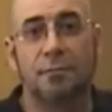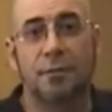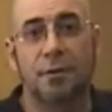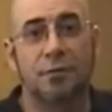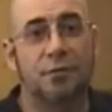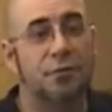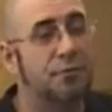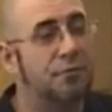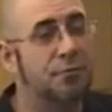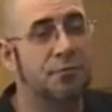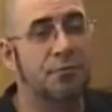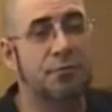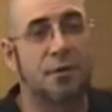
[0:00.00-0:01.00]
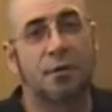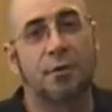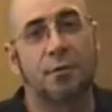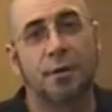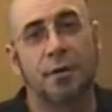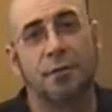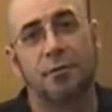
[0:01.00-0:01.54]
It's a very
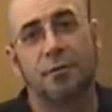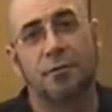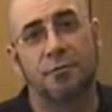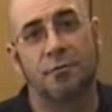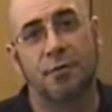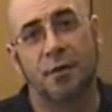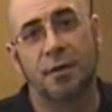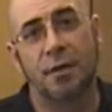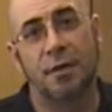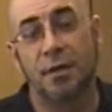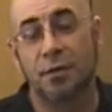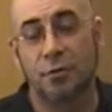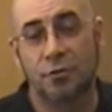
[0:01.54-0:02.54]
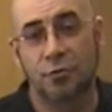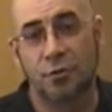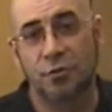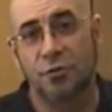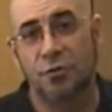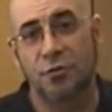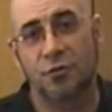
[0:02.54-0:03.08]
quick, very
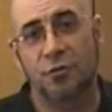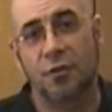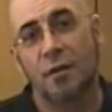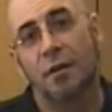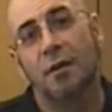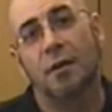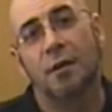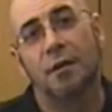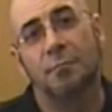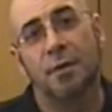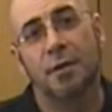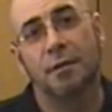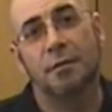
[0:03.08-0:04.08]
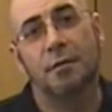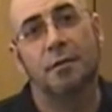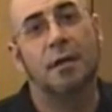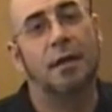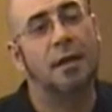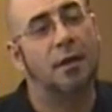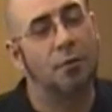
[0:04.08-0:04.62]
nutritious meal,
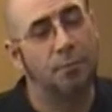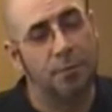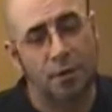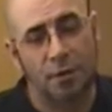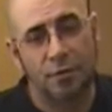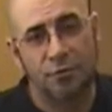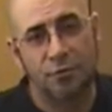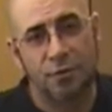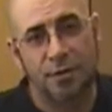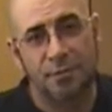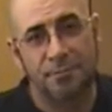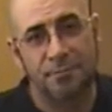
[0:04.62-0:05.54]
and I hope you all enjoy it.